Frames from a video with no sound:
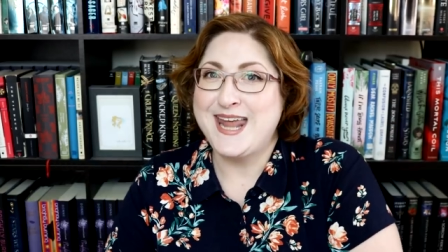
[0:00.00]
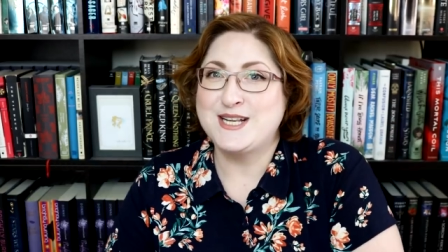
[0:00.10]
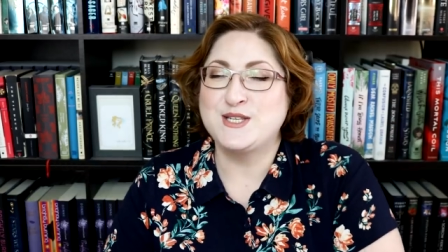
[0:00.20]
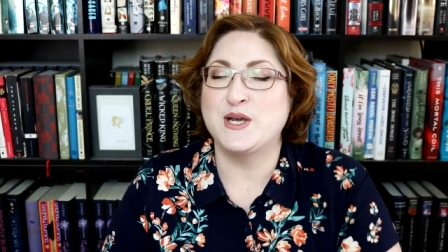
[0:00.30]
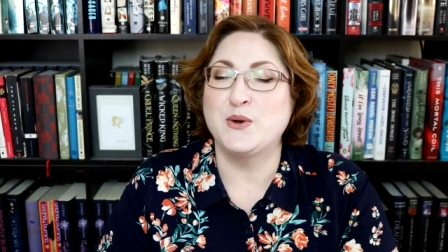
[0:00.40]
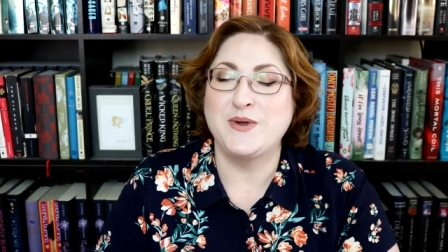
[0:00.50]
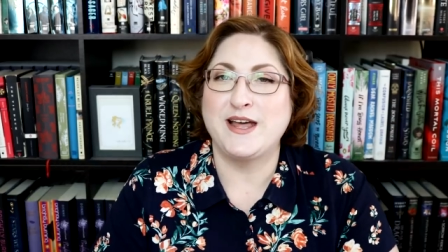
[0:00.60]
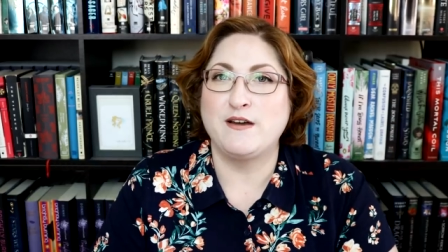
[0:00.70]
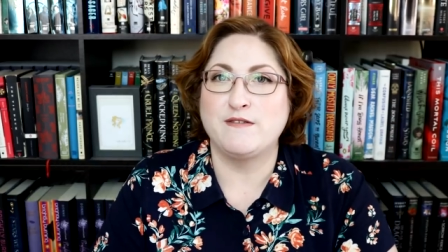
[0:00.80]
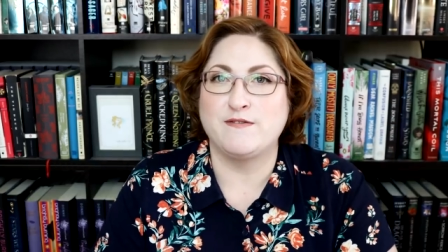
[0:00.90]
And so
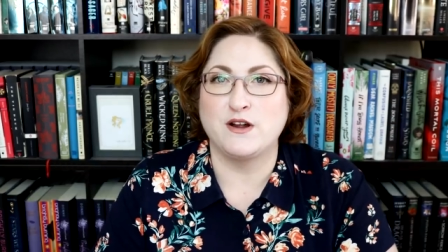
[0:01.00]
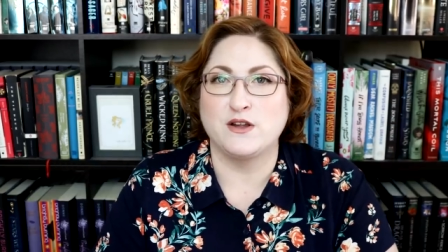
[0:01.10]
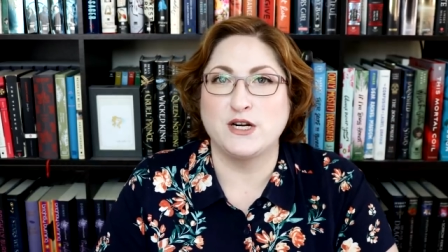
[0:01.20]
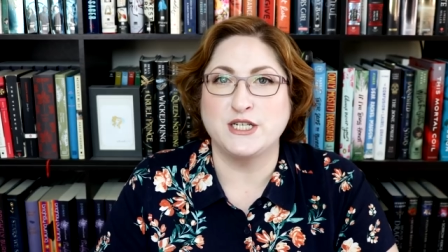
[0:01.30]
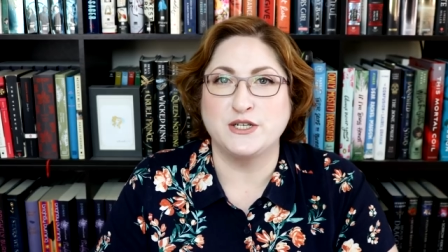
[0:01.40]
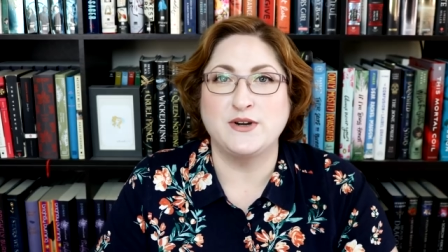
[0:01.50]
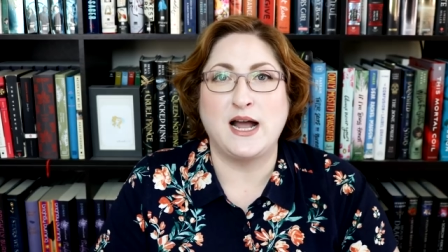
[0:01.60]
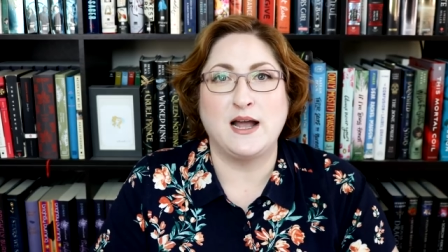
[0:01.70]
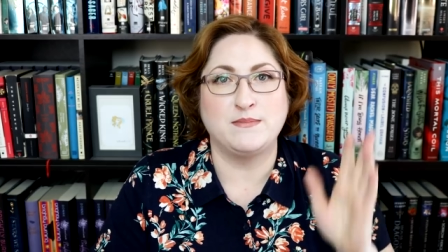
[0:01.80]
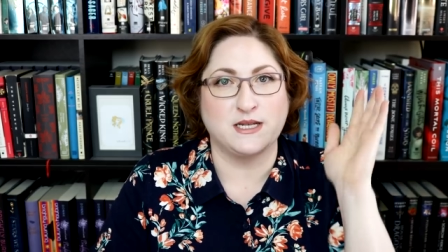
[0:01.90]
without further ado,
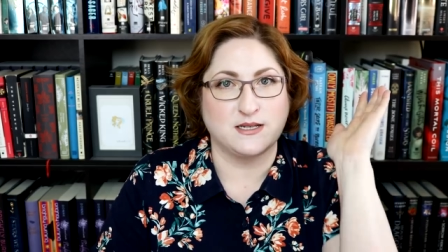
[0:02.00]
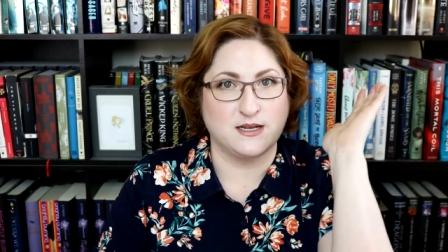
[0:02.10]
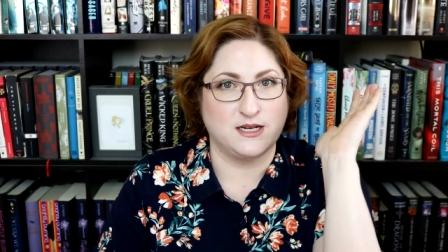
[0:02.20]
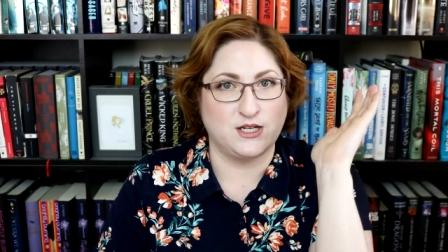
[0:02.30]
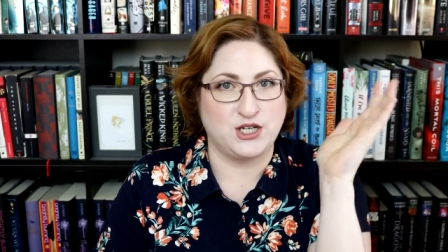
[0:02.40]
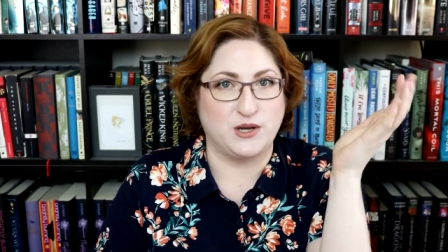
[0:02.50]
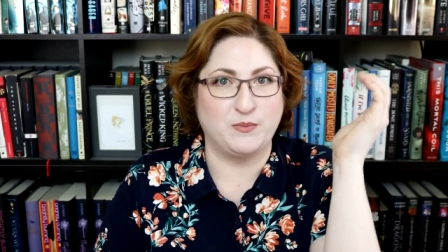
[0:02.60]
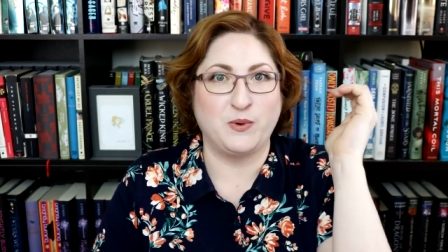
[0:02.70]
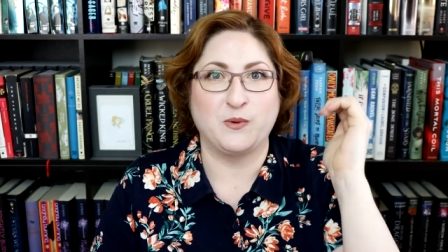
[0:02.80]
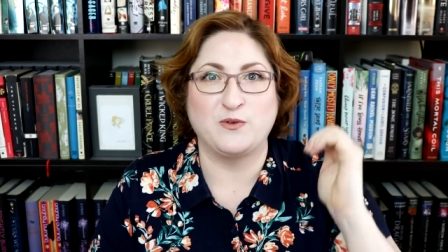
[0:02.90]
I'm just gonna
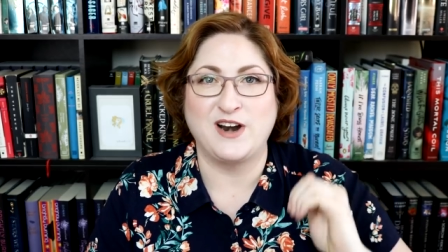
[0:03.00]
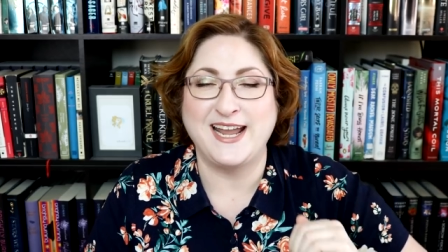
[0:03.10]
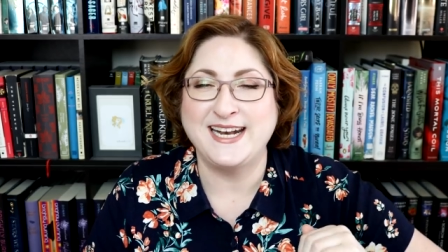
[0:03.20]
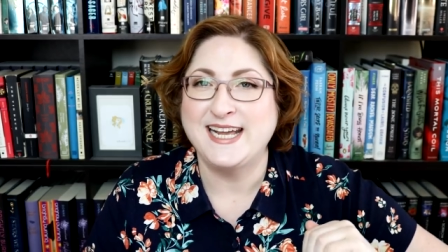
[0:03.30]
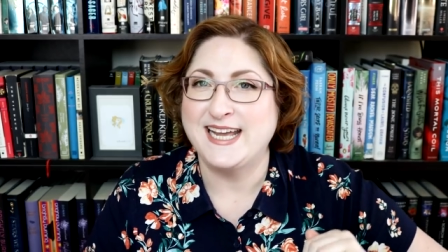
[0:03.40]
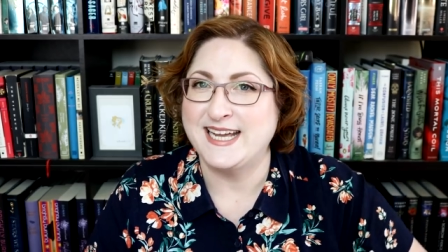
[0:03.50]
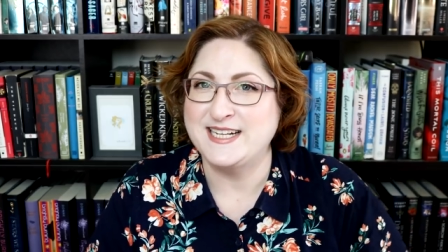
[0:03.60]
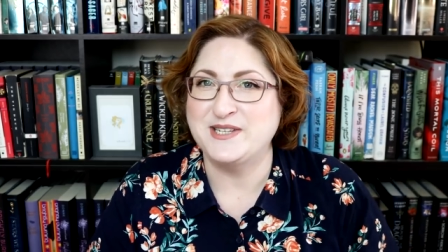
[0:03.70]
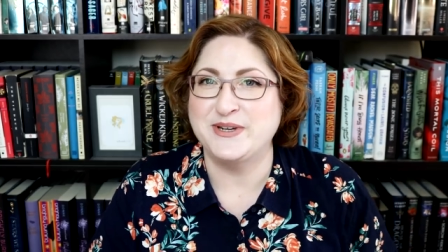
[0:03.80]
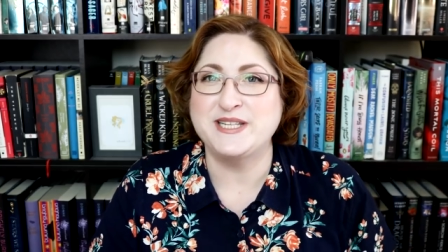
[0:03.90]
jump right
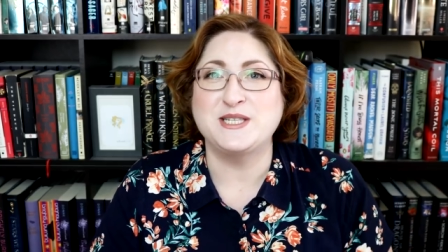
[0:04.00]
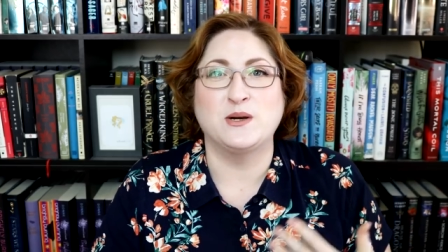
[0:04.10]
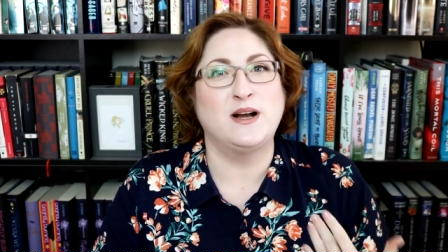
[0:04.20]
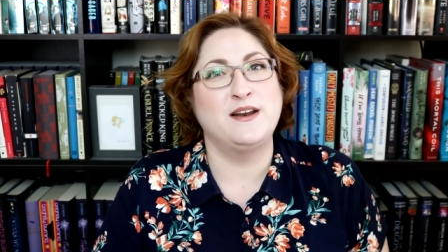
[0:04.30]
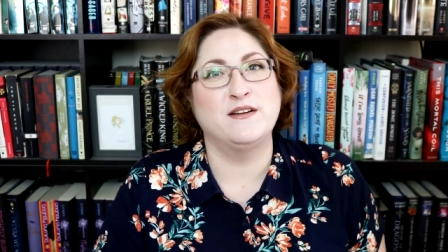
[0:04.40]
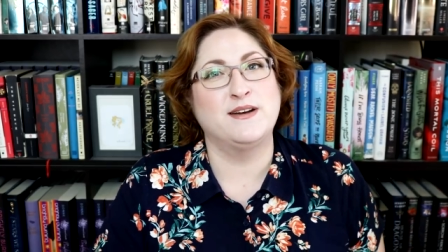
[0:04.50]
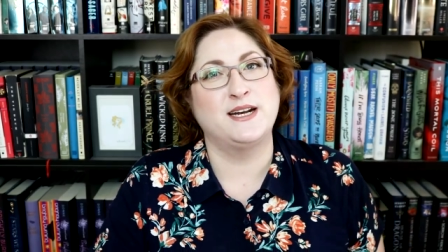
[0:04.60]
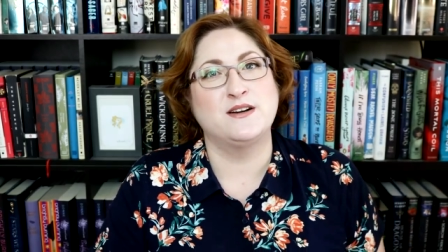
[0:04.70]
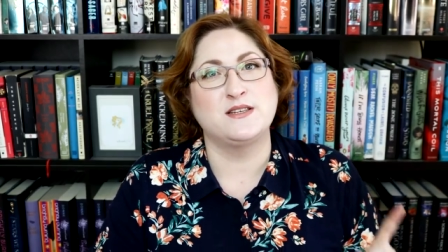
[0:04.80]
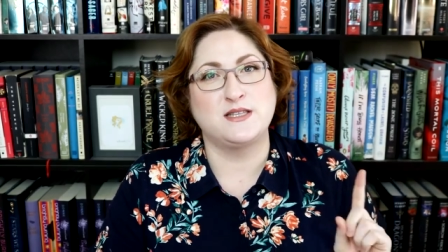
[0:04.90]
into it. So
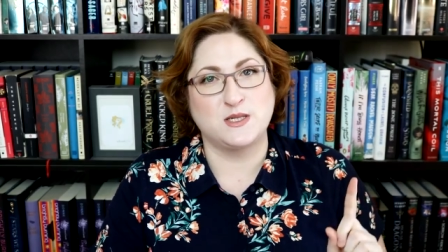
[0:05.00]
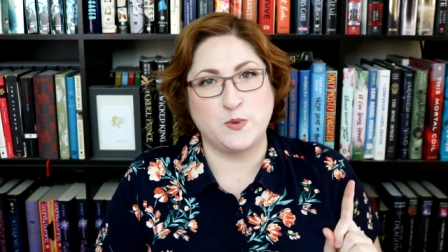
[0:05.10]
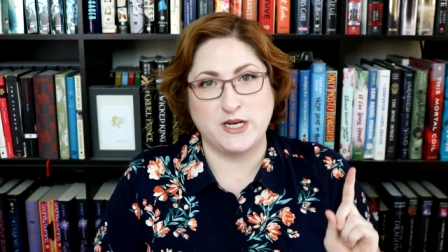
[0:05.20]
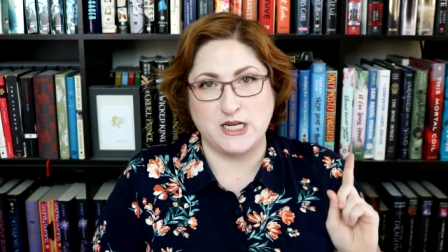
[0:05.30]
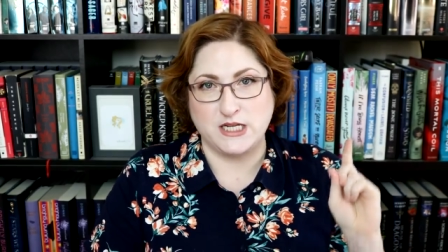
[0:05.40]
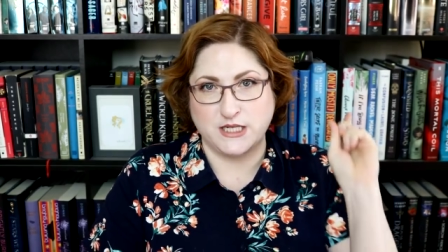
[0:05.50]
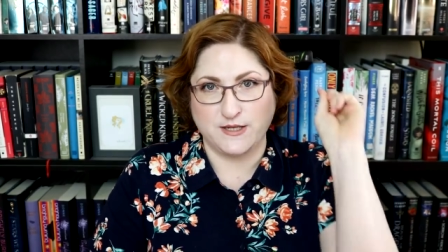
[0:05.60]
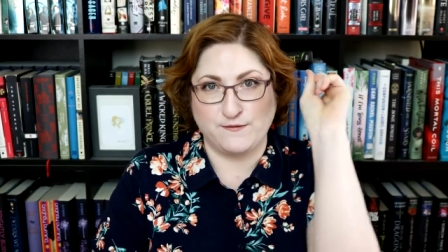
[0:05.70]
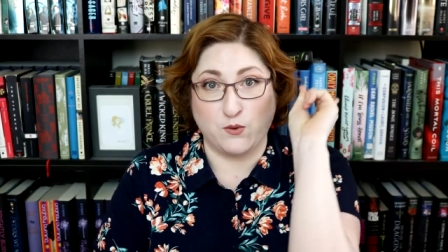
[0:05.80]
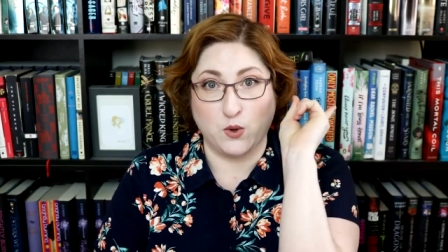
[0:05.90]
underwriters, this one
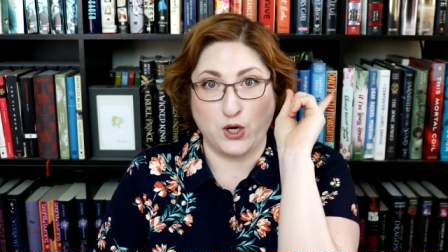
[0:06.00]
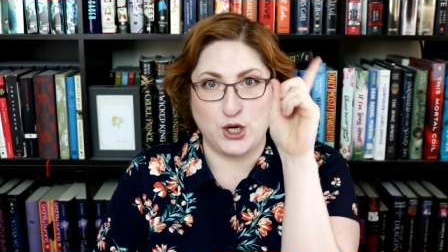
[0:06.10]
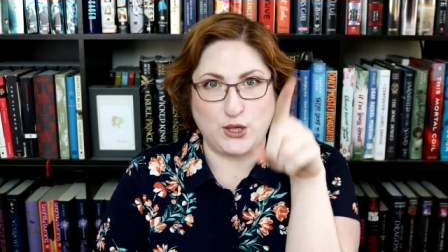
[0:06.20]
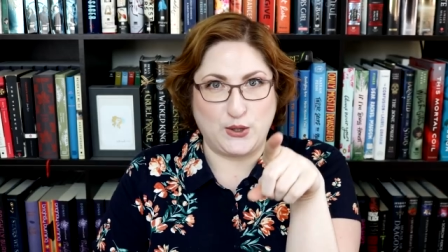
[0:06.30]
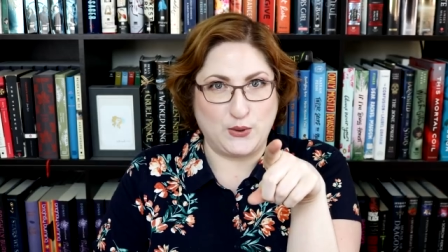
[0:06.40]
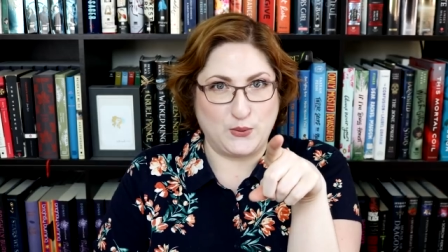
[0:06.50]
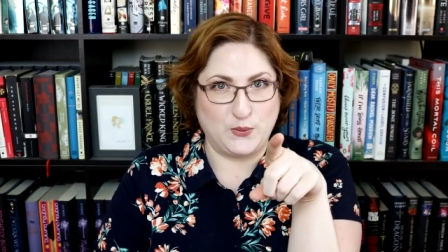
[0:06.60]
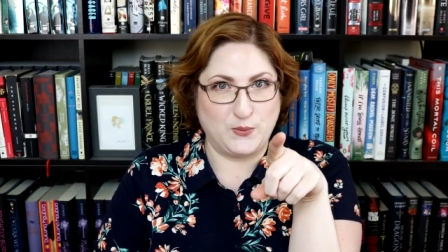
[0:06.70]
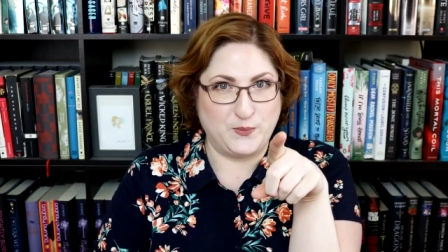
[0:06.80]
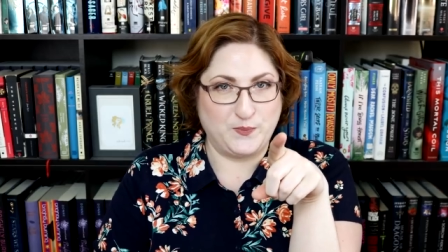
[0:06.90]
is for you.